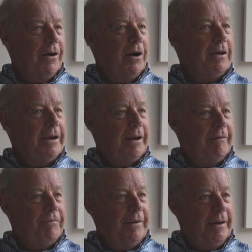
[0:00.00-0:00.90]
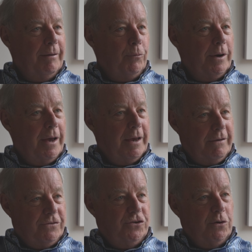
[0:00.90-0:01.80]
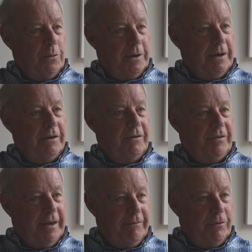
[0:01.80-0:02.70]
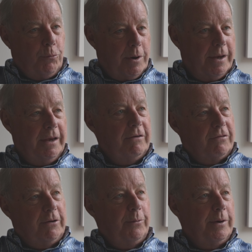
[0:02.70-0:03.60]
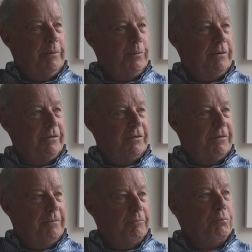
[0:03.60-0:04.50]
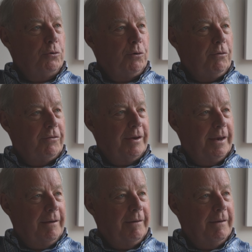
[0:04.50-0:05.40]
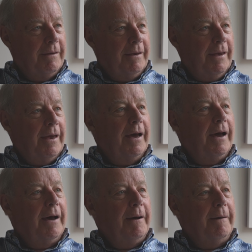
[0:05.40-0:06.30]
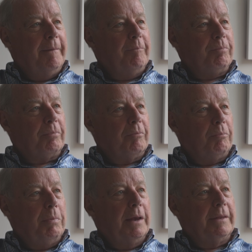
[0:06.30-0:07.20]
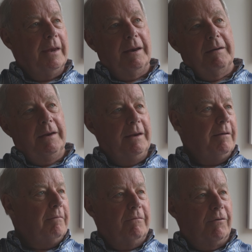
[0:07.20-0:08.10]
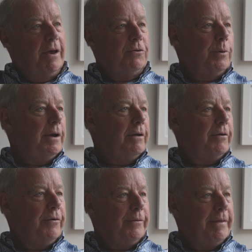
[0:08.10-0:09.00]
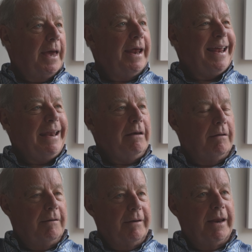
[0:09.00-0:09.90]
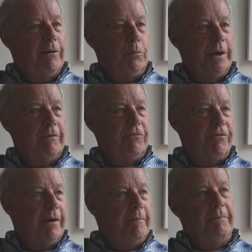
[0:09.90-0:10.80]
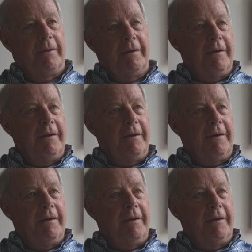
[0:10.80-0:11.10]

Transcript: oddly enough, when I had joined, David Y.H. Lui was producing. Uh-huh. Um, but then he graduated, or that ended, and I went from